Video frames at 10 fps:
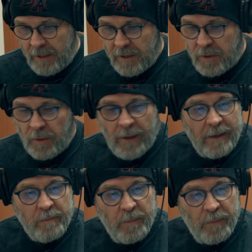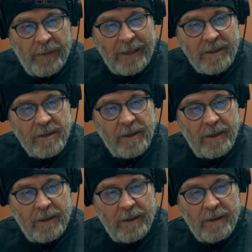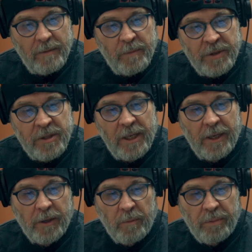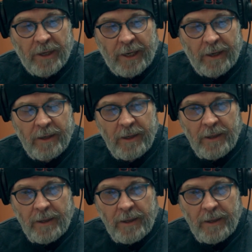So that particular play,